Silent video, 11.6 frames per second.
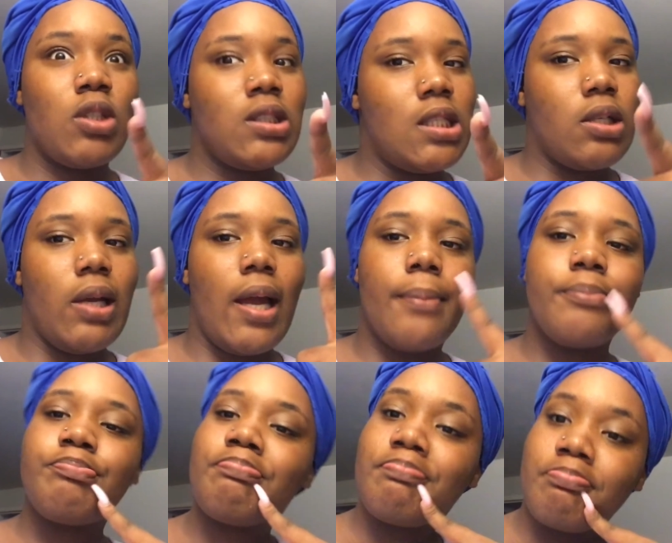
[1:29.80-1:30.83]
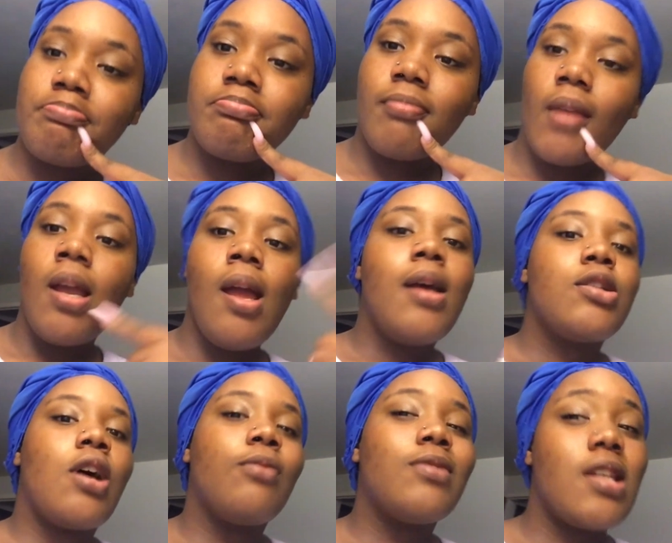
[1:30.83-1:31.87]
So yeah,
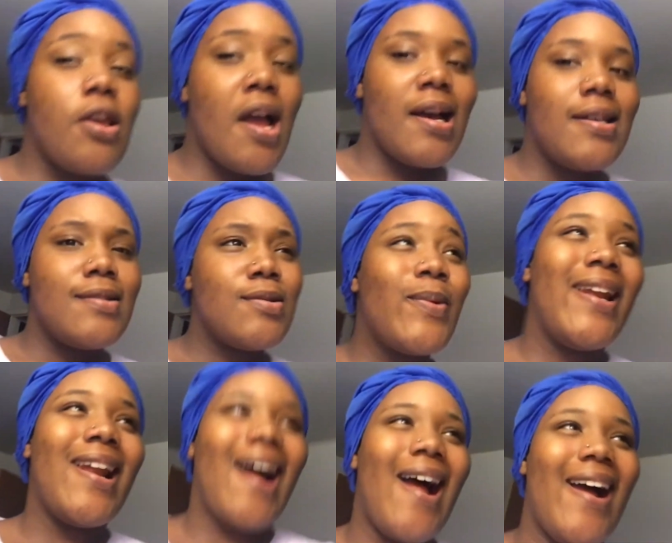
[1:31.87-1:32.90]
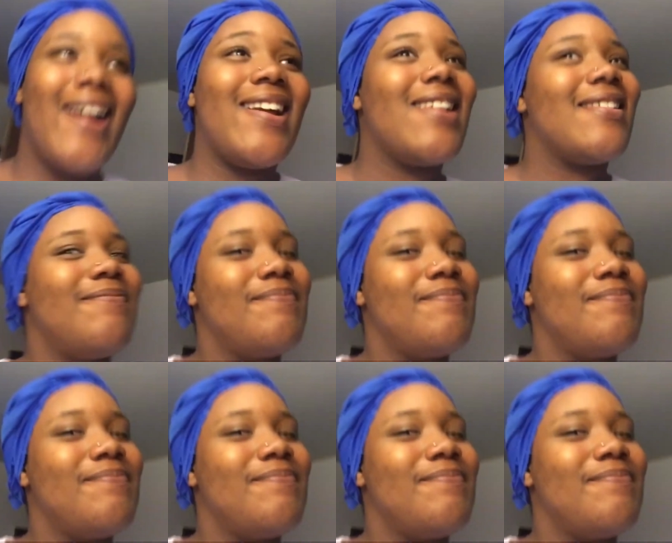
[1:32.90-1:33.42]
so I will see you guys when I